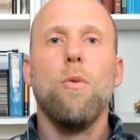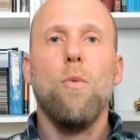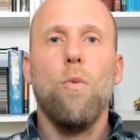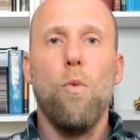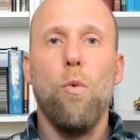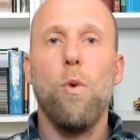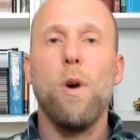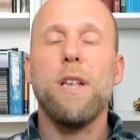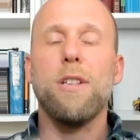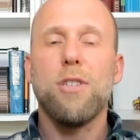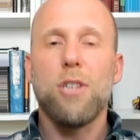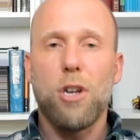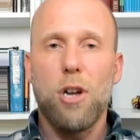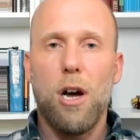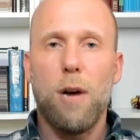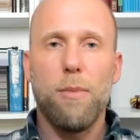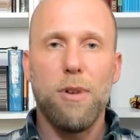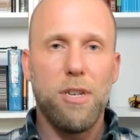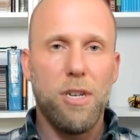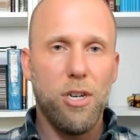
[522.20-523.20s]
wins a
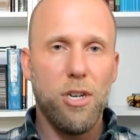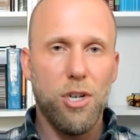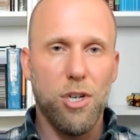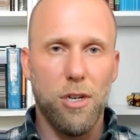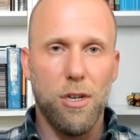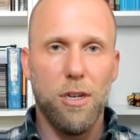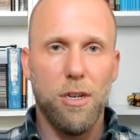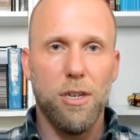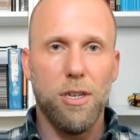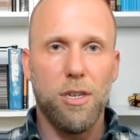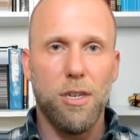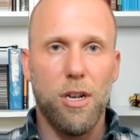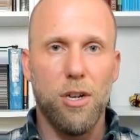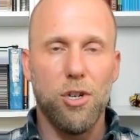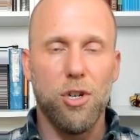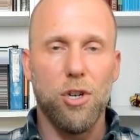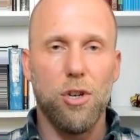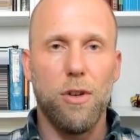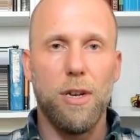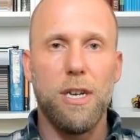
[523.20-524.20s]
competition,
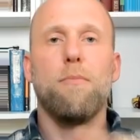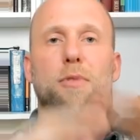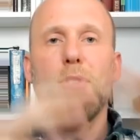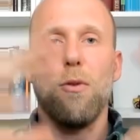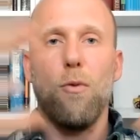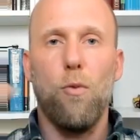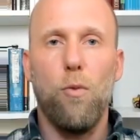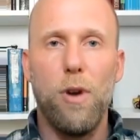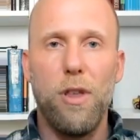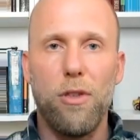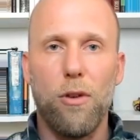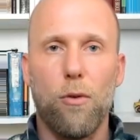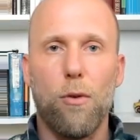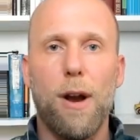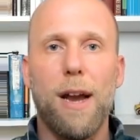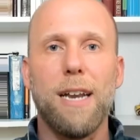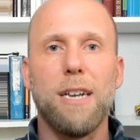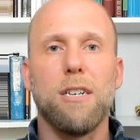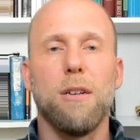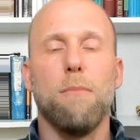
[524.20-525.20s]
essentially, to win the
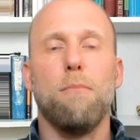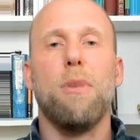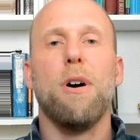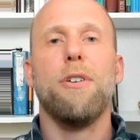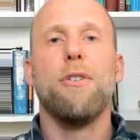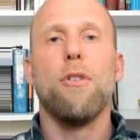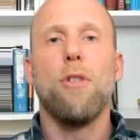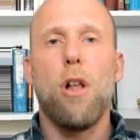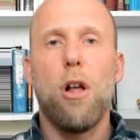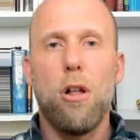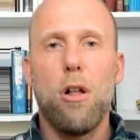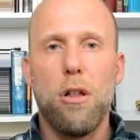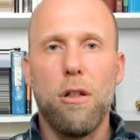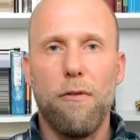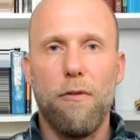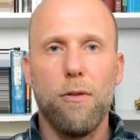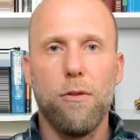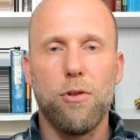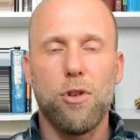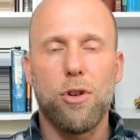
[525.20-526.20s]
right to bundle all
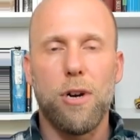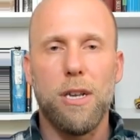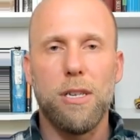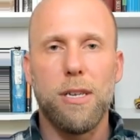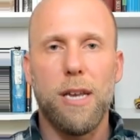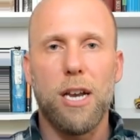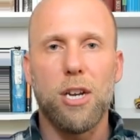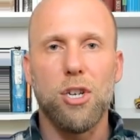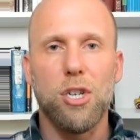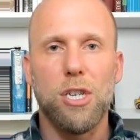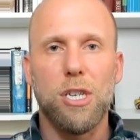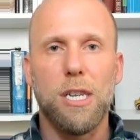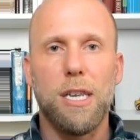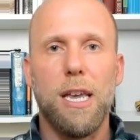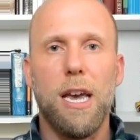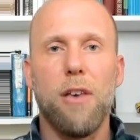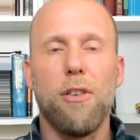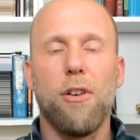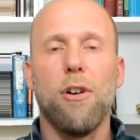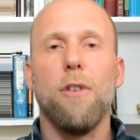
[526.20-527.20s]
of those transactions
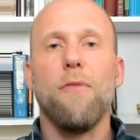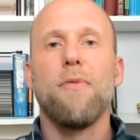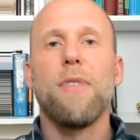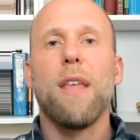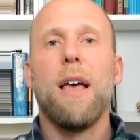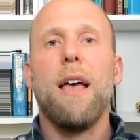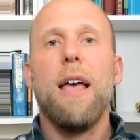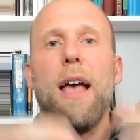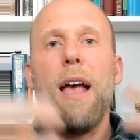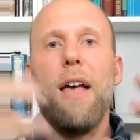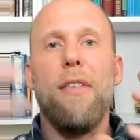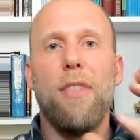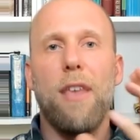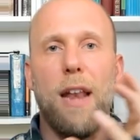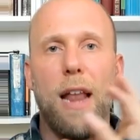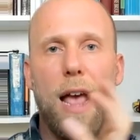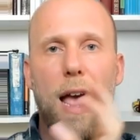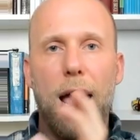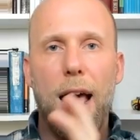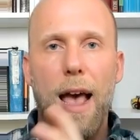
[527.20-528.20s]
together and
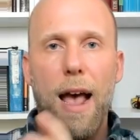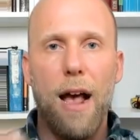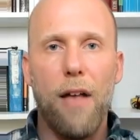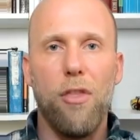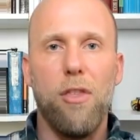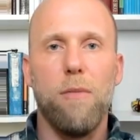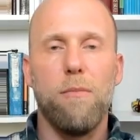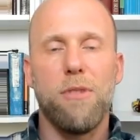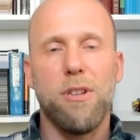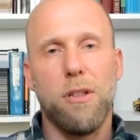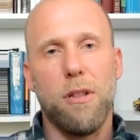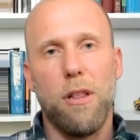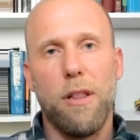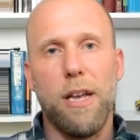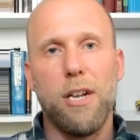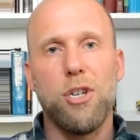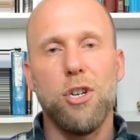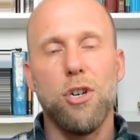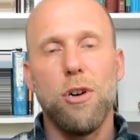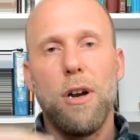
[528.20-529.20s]
then add them to the
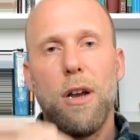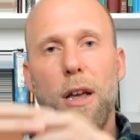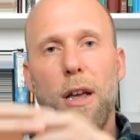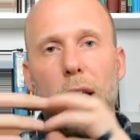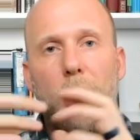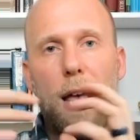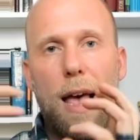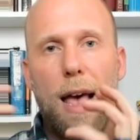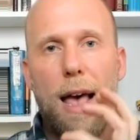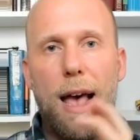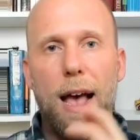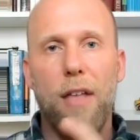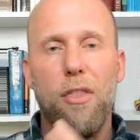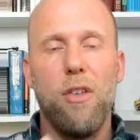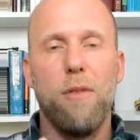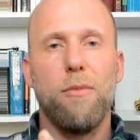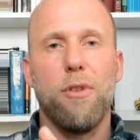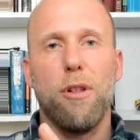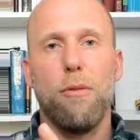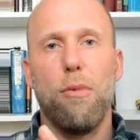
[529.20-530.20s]
ledger, add
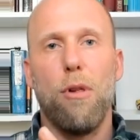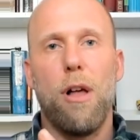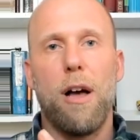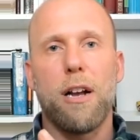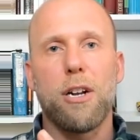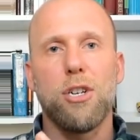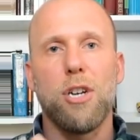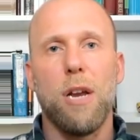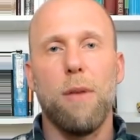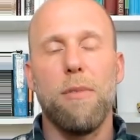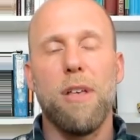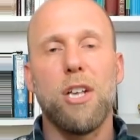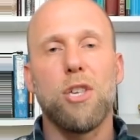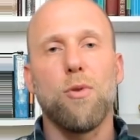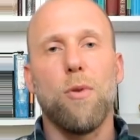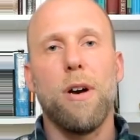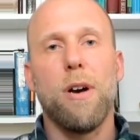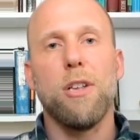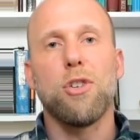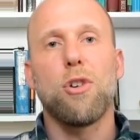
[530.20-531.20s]
them to the blockchain.
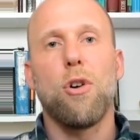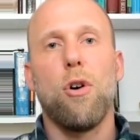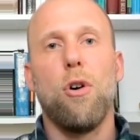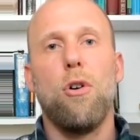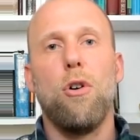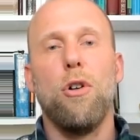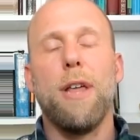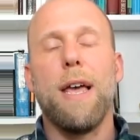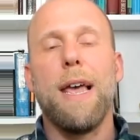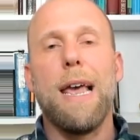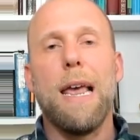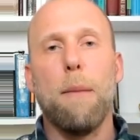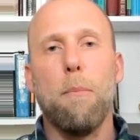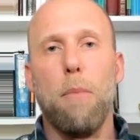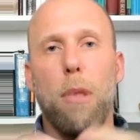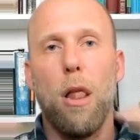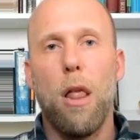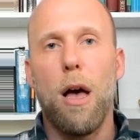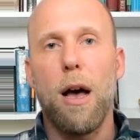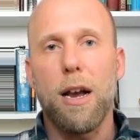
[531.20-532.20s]
That's why it's called a
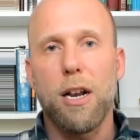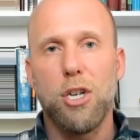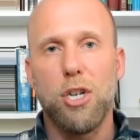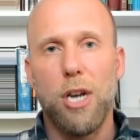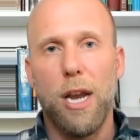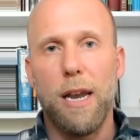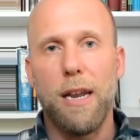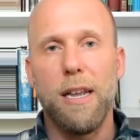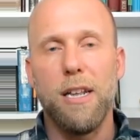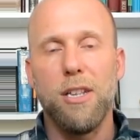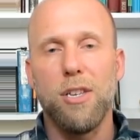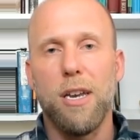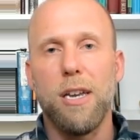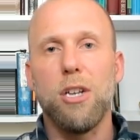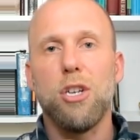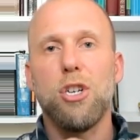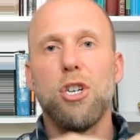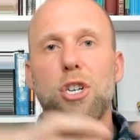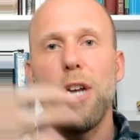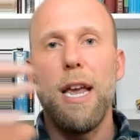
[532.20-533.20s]
blockchain. It's a
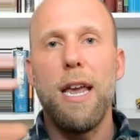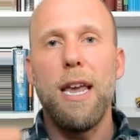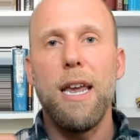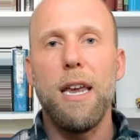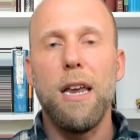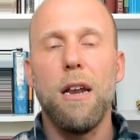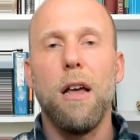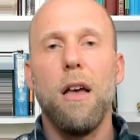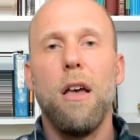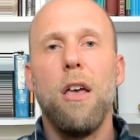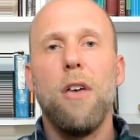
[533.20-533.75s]
chain